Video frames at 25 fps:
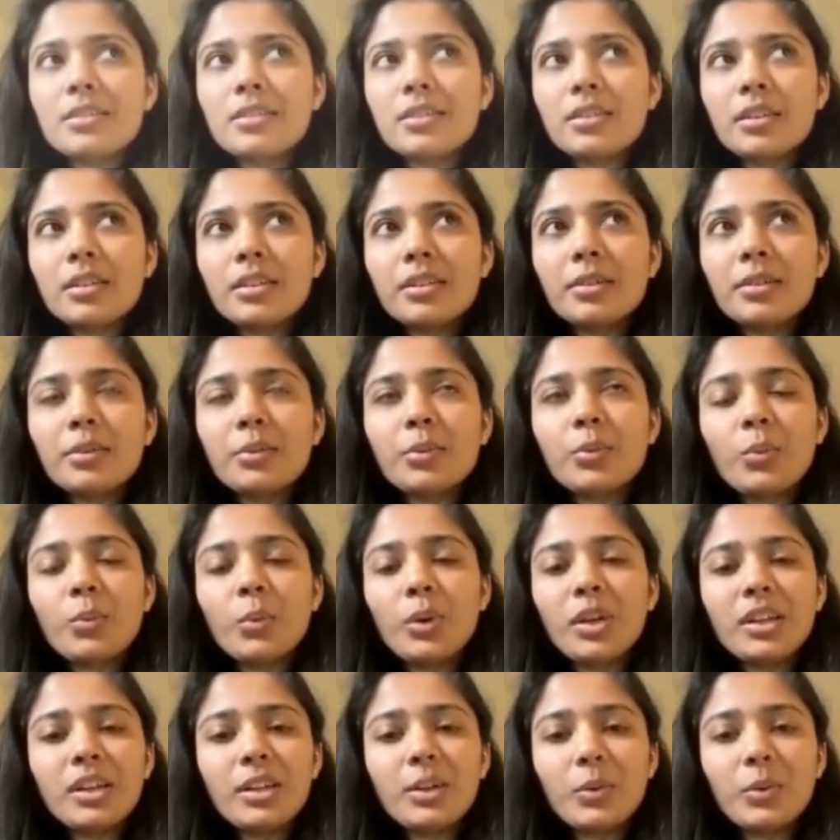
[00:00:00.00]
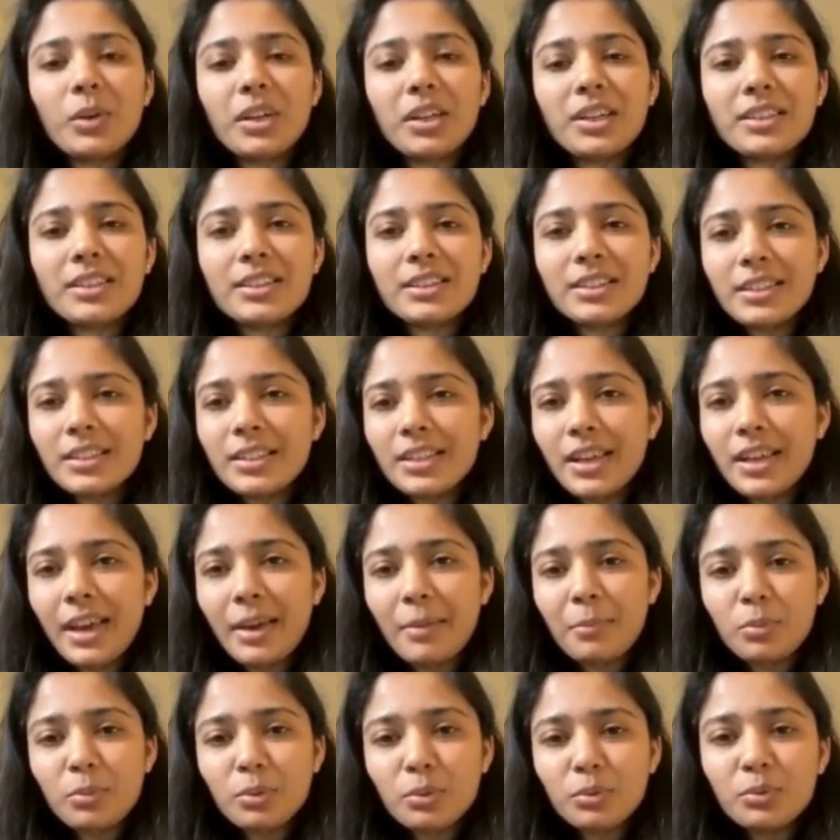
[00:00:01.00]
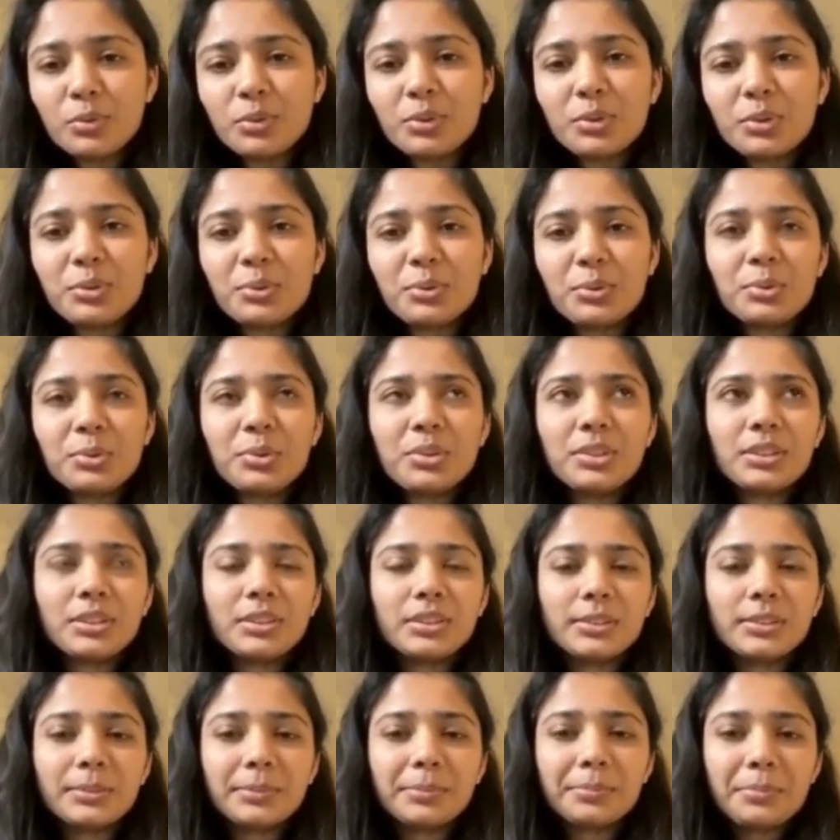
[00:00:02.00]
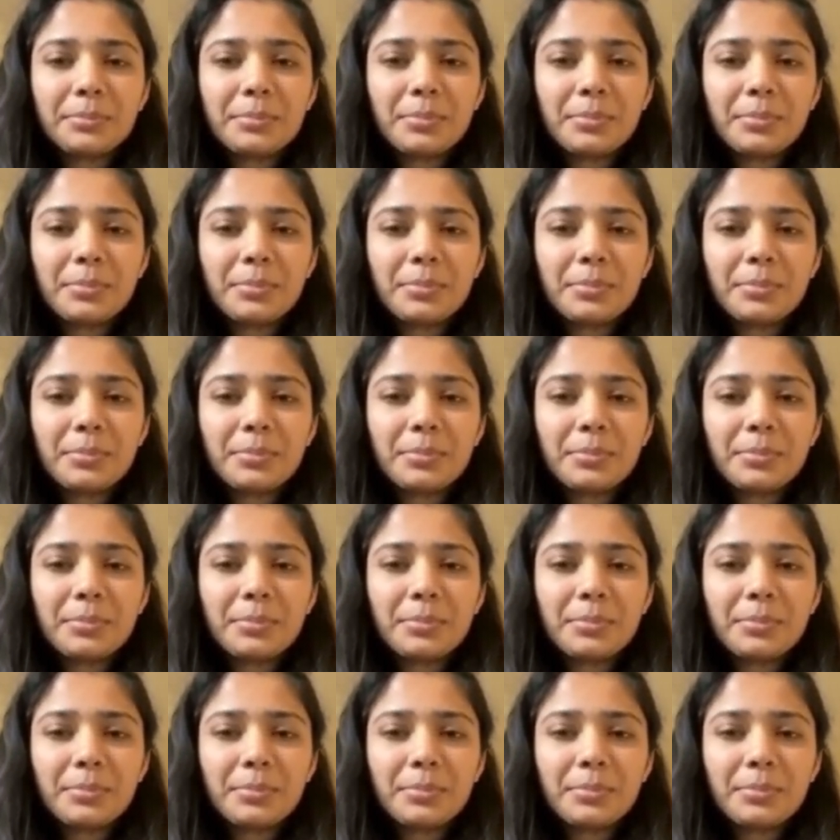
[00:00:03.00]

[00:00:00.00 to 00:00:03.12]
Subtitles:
year, 2023, I moved to the